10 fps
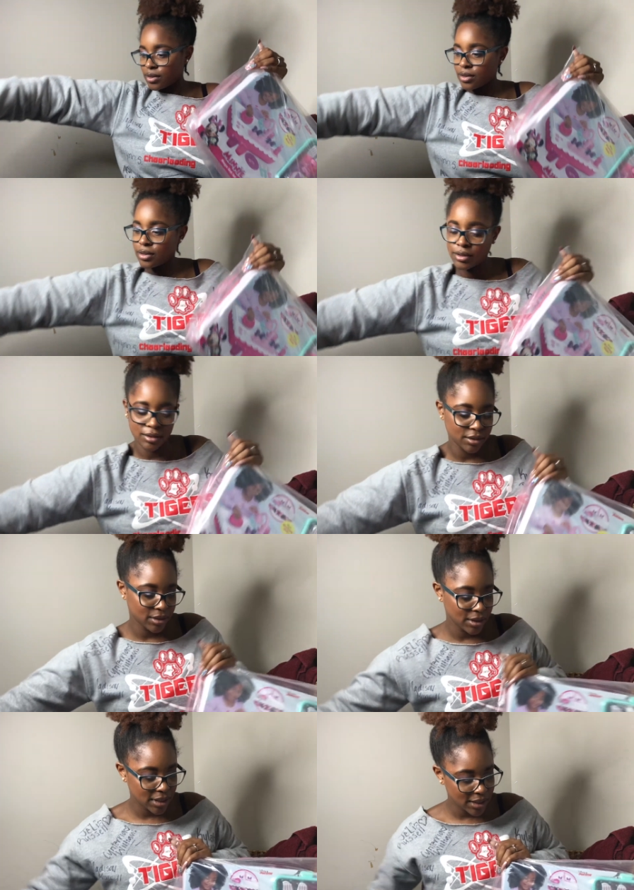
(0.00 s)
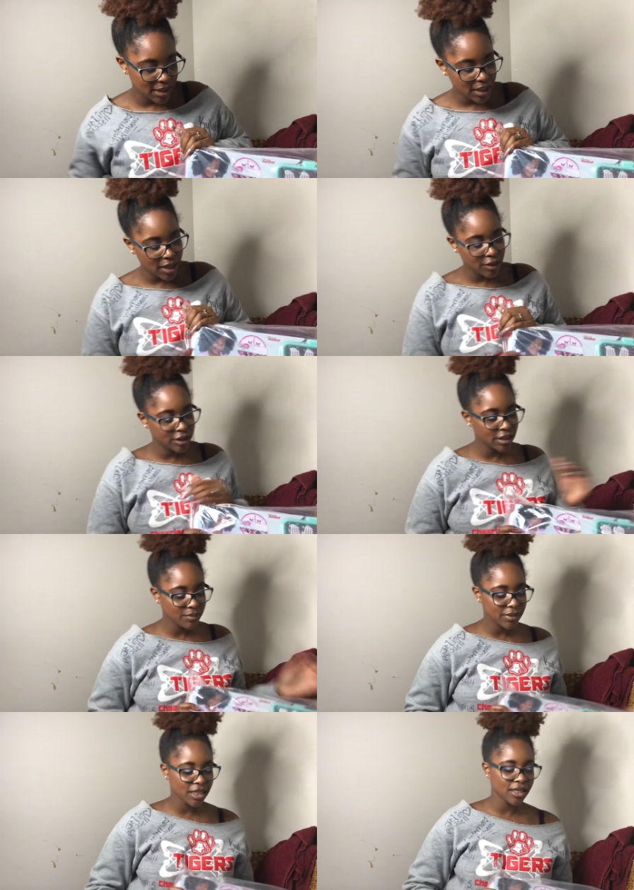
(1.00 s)
This is another
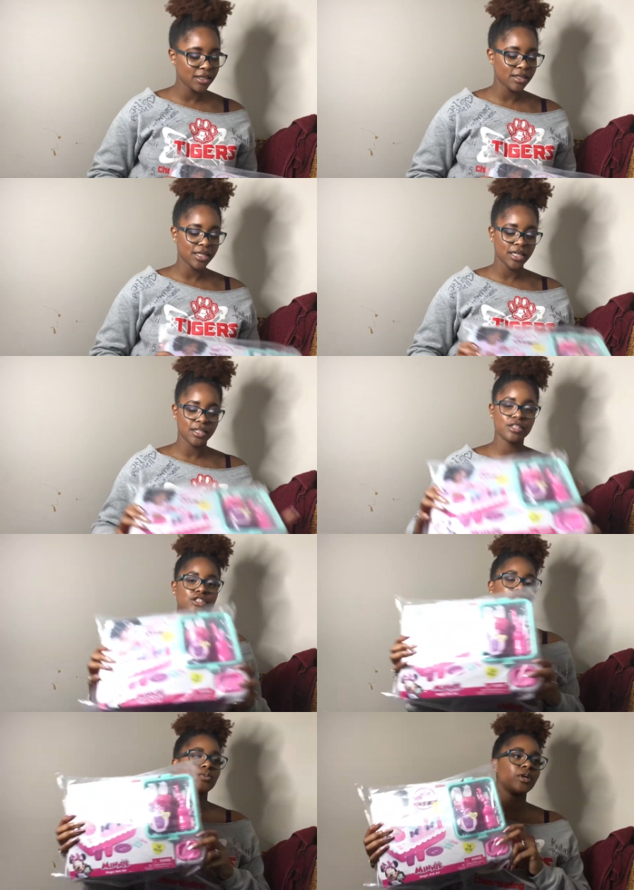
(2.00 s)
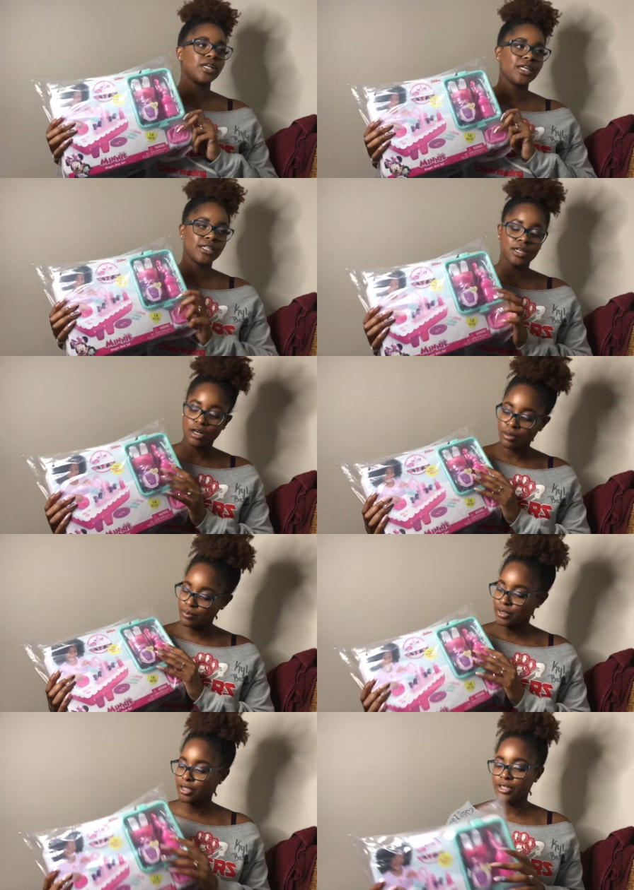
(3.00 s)
something that she wanted.
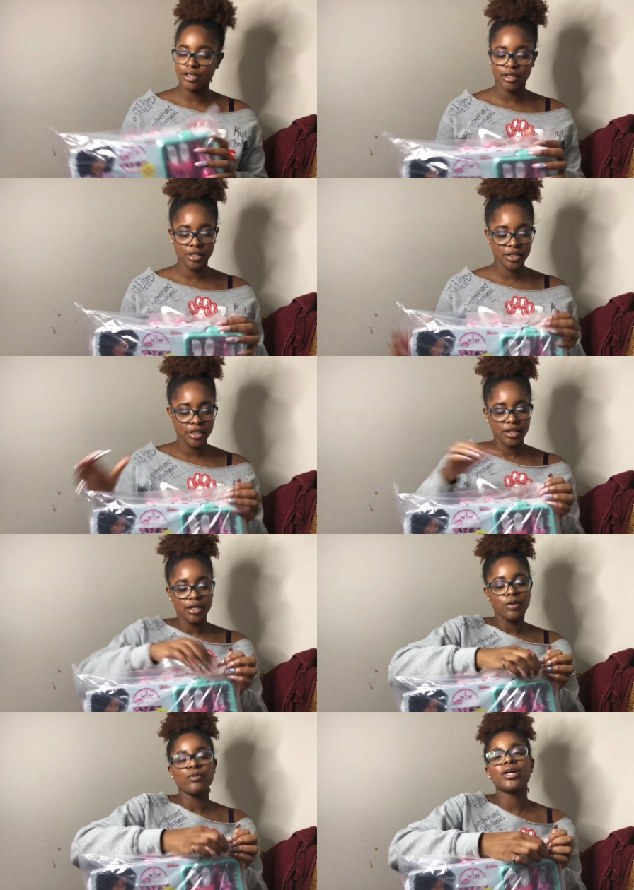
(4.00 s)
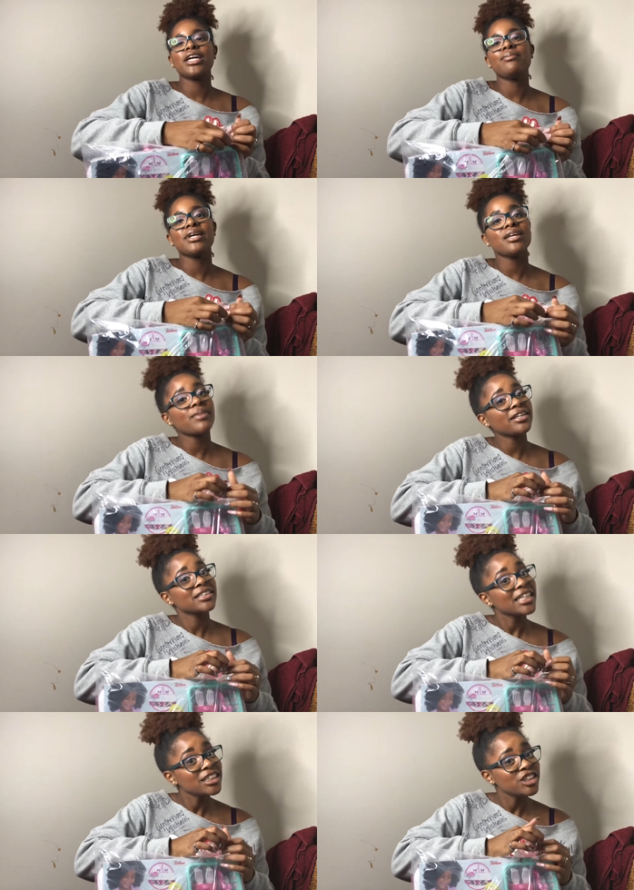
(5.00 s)
Harper wanted a Mickey Mouse
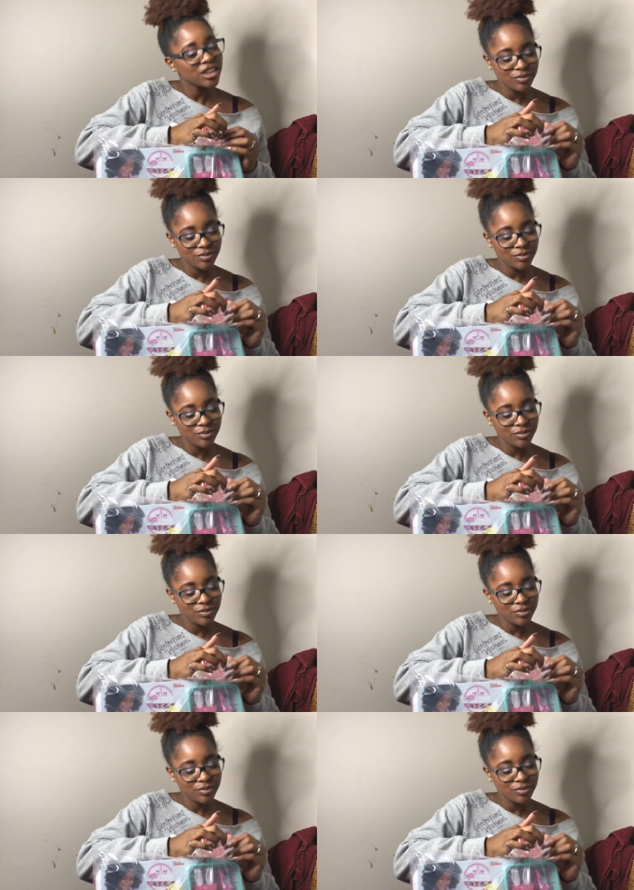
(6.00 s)
kitchen.